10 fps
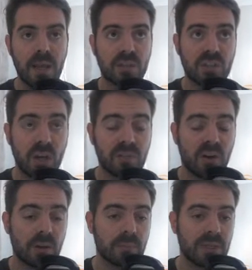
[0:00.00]
So
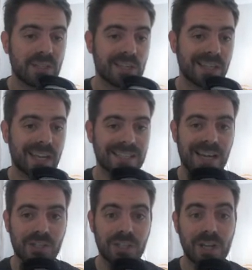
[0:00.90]
far in pre-season, he hasn't
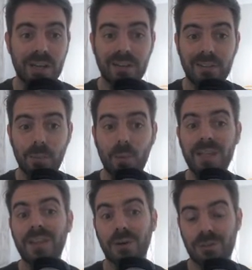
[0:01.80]
actually done anything
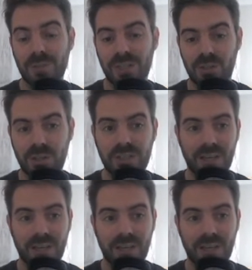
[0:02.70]
with those positions.